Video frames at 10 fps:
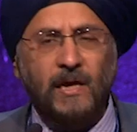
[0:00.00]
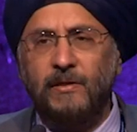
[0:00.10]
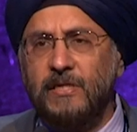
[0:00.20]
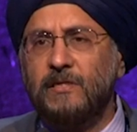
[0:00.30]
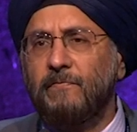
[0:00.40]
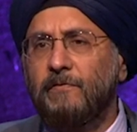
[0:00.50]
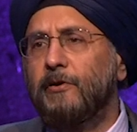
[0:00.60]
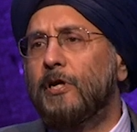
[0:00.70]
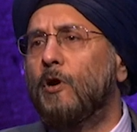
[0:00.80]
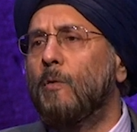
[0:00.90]
these are
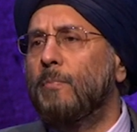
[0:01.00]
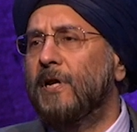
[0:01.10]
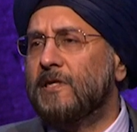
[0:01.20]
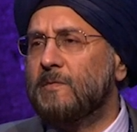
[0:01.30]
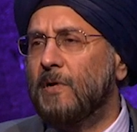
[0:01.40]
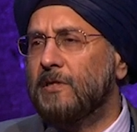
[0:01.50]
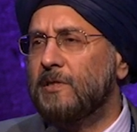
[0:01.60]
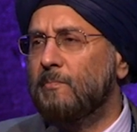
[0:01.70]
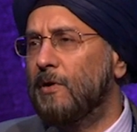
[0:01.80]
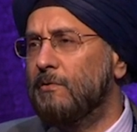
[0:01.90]
very complex
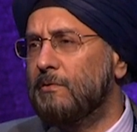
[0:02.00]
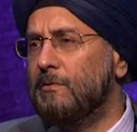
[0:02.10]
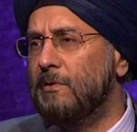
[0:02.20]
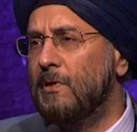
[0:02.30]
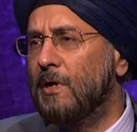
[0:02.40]
multimodal